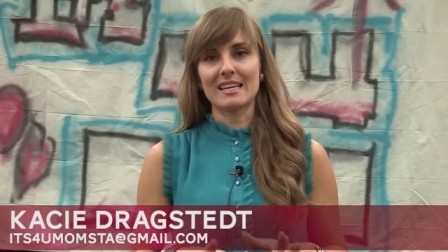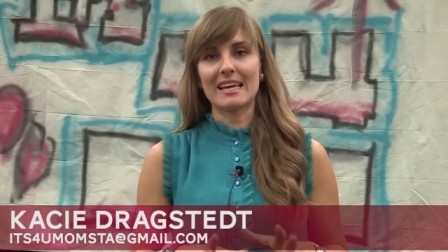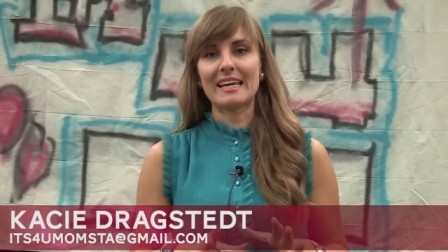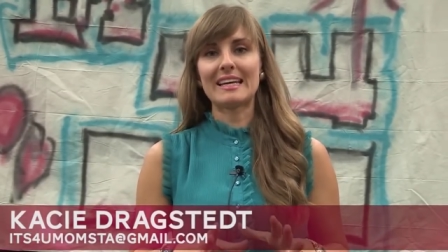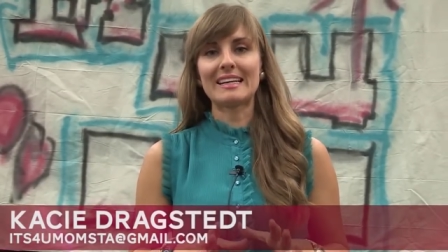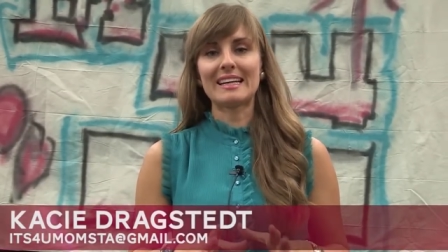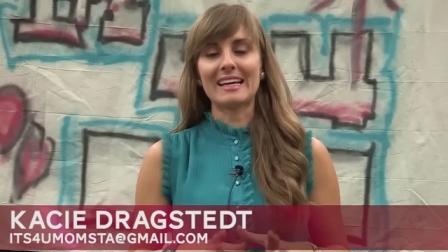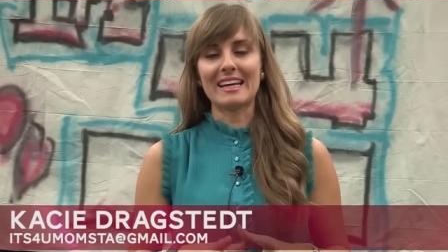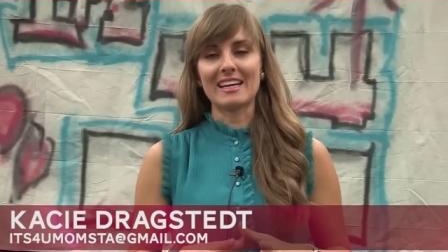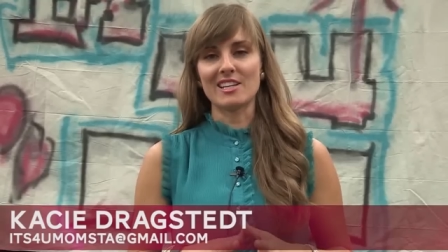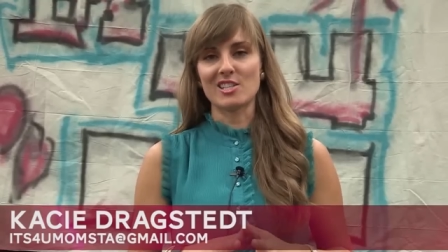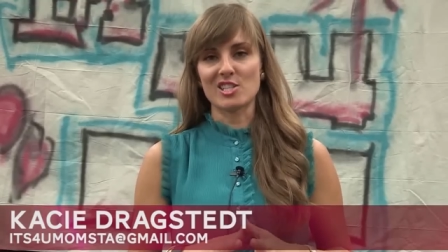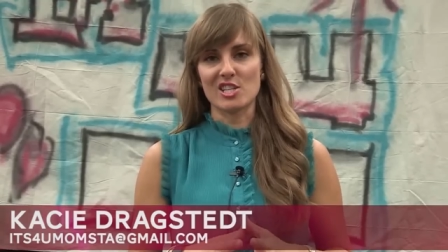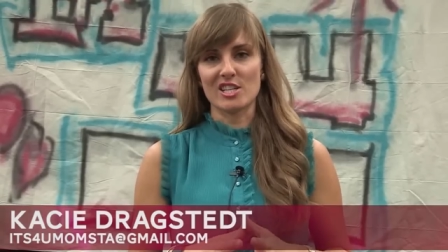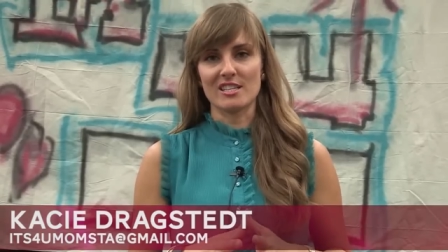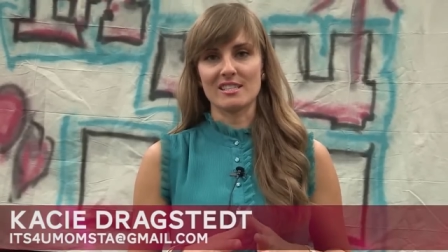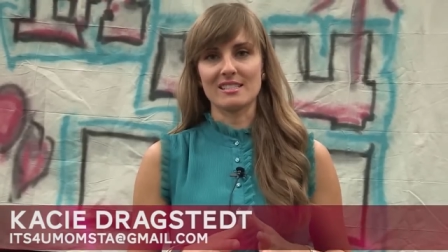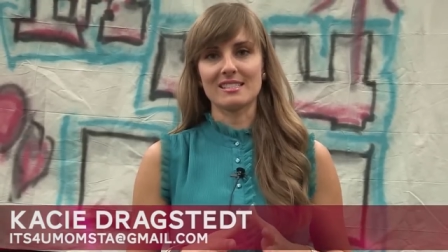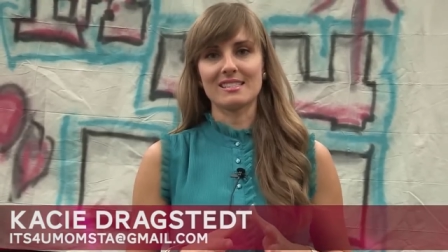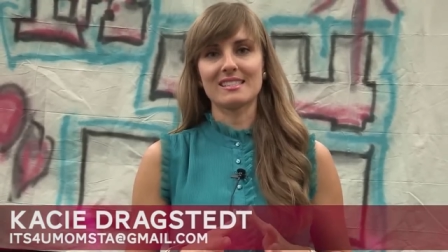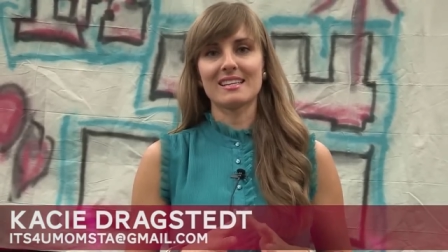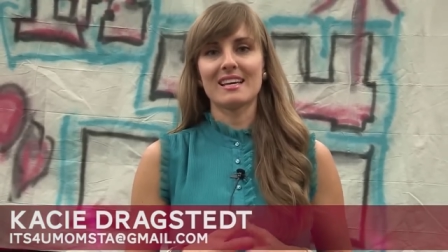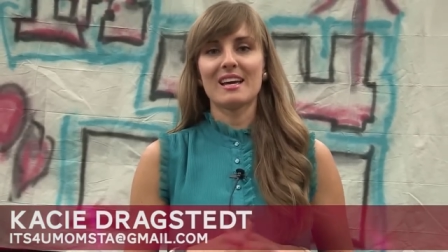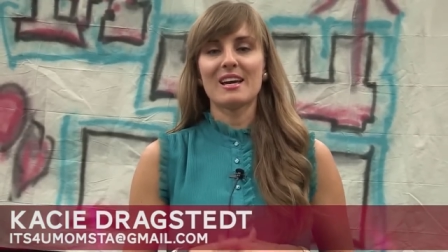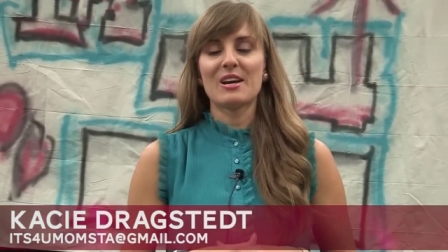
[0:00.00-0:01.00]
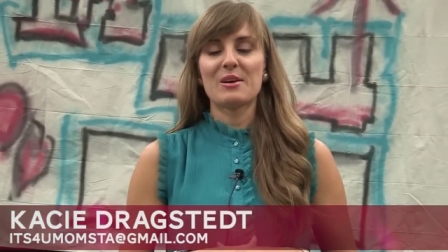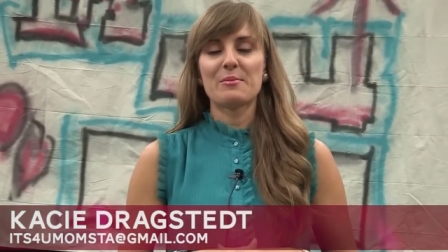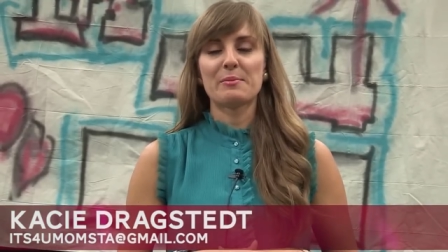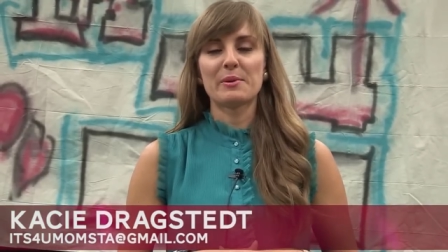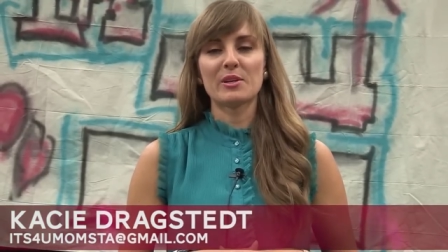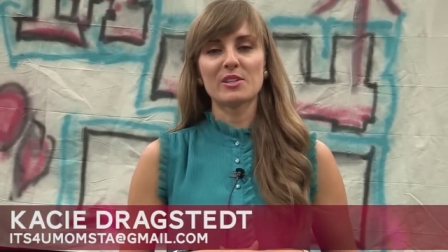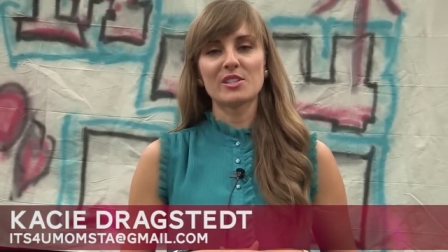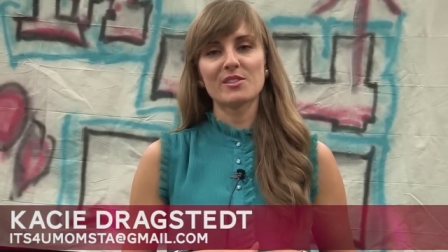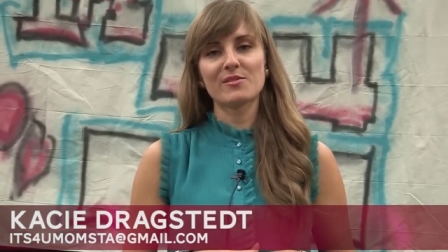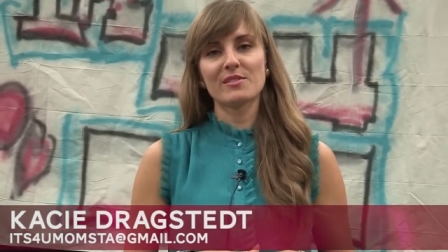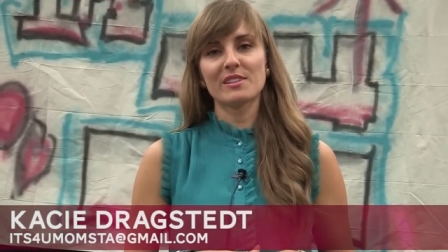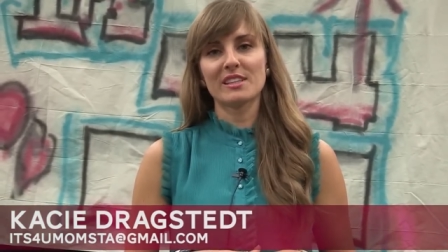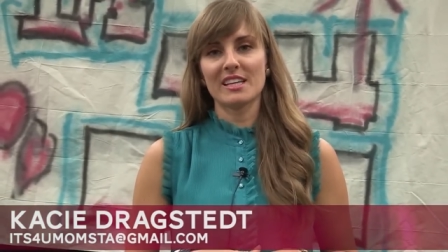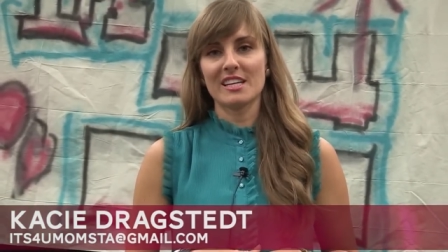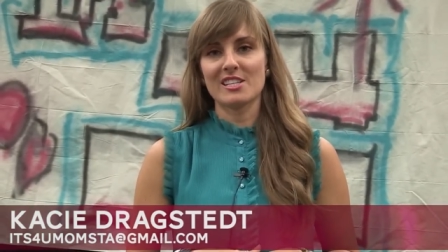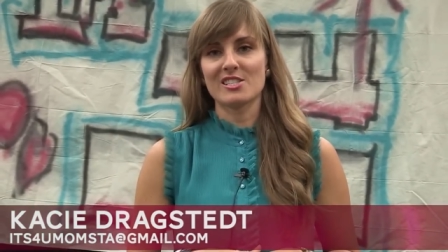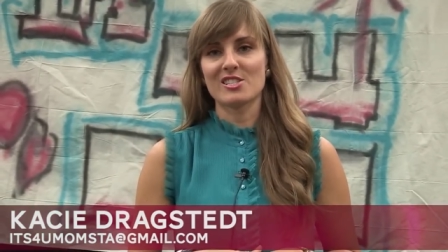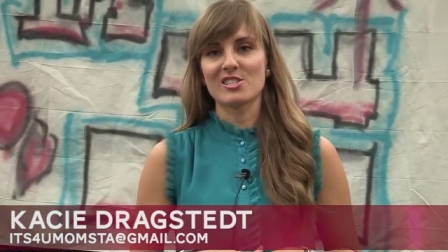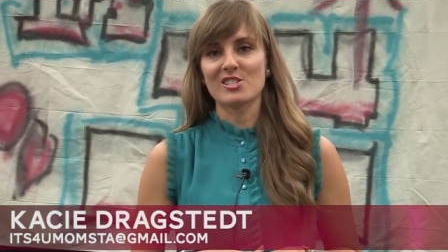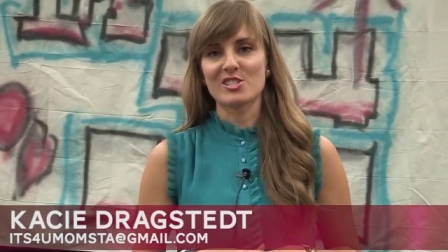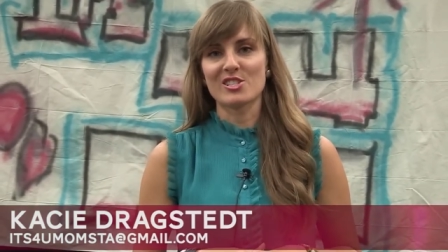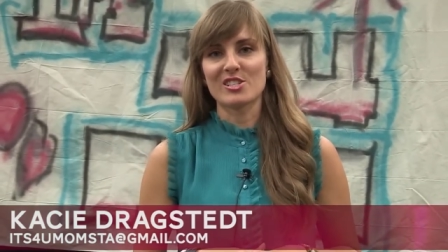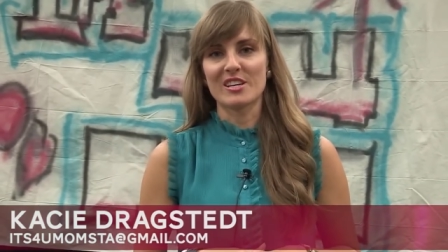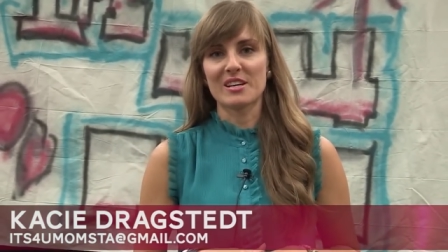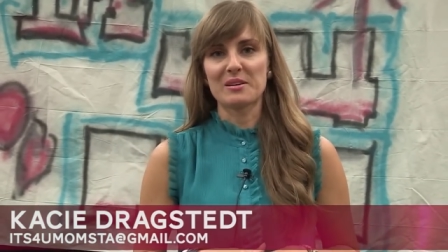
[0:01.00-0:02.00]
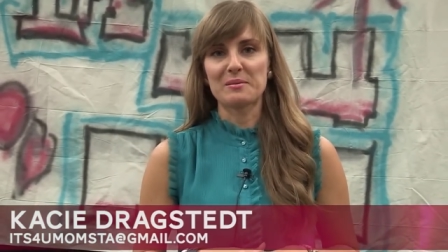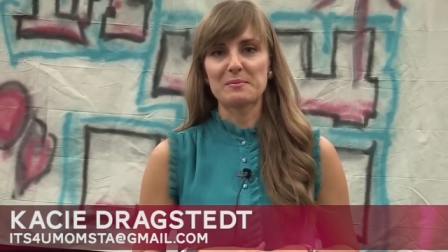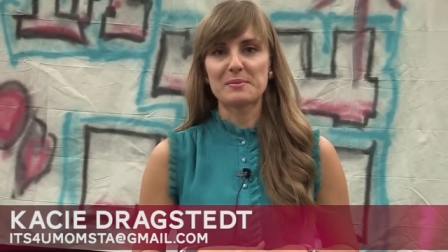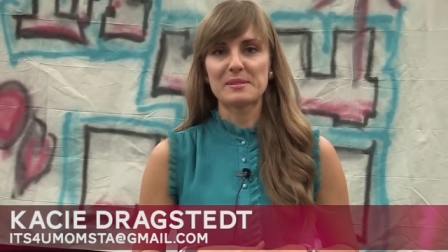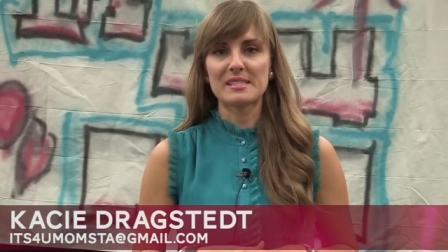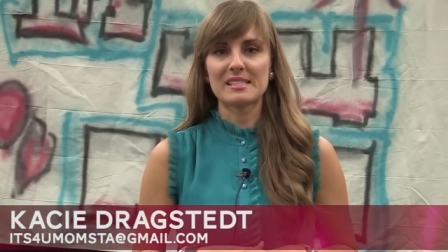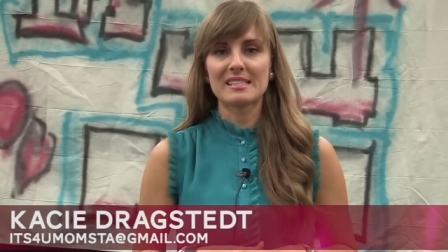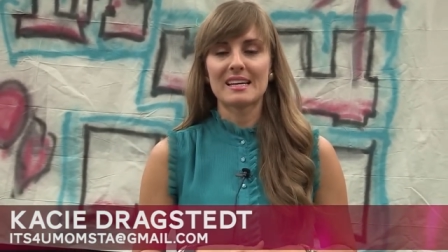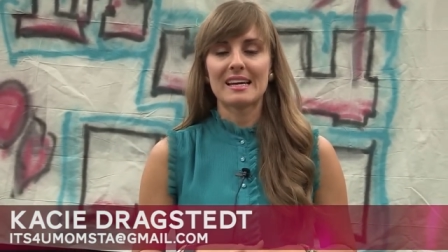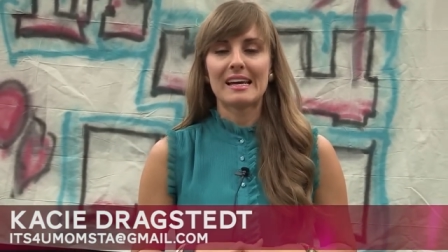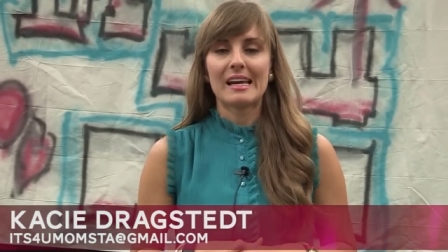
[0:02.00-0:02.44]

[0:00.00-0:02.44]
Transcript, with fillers: and ages, building relationships.